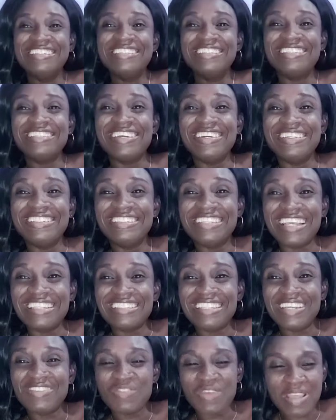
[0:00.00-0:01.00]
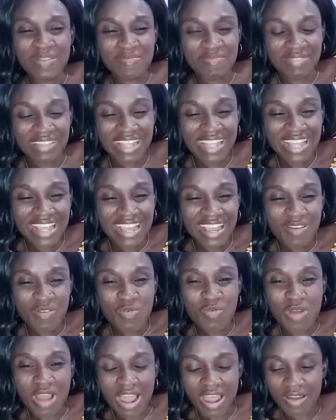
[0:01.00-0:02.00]
So Isha said, well,
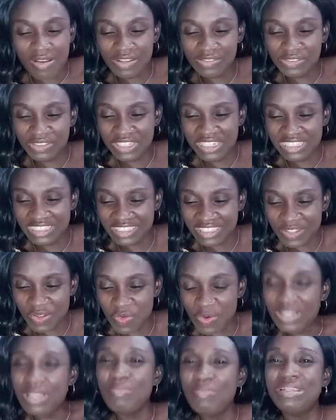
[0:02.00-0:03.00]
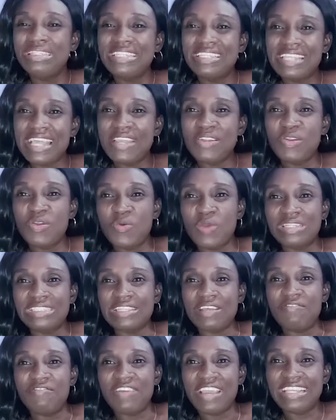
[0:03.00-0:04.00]
wow, if she didn't want me to send her a request
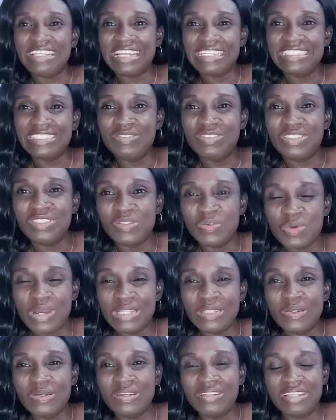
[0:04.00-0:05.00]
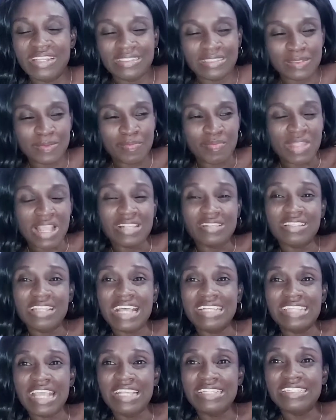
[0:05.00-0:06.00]
and find out if she's the one or that. So
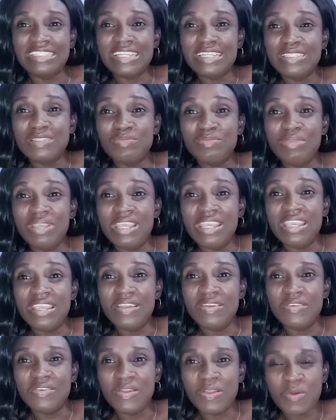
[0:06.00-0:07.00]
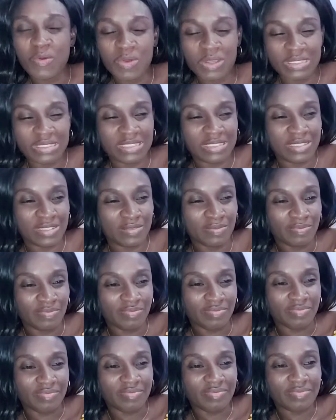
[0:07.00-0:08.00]
that's why he sent me a request.
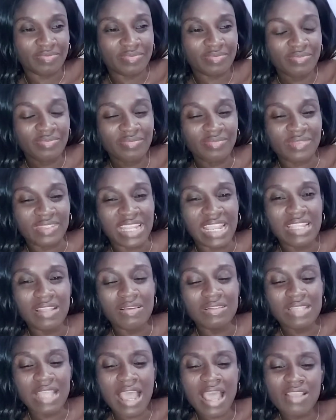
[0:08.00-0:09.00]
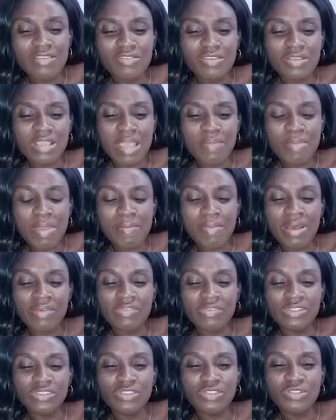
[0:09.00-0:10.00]
And I was like, so you're a member of
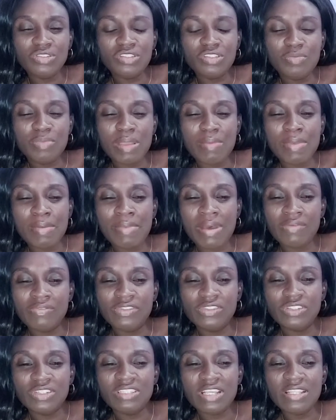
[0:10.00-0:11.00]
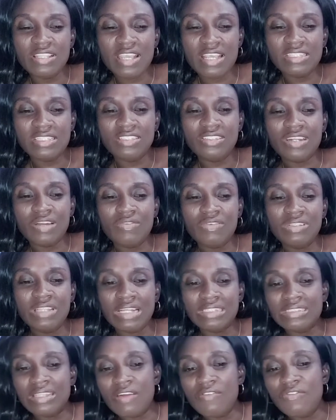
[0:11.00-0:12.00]
the, you used to be a member of the church. He said, yes, he traveled
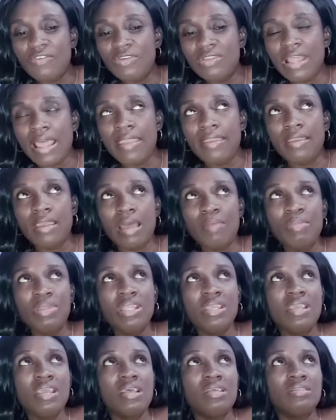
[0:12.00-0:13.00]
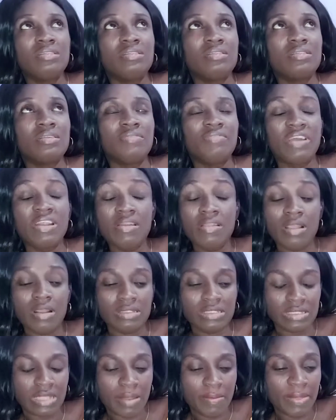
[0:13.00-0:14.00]
out now for like how many years? A very long
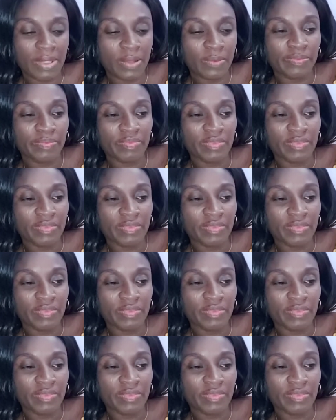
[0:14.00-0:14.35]
time now.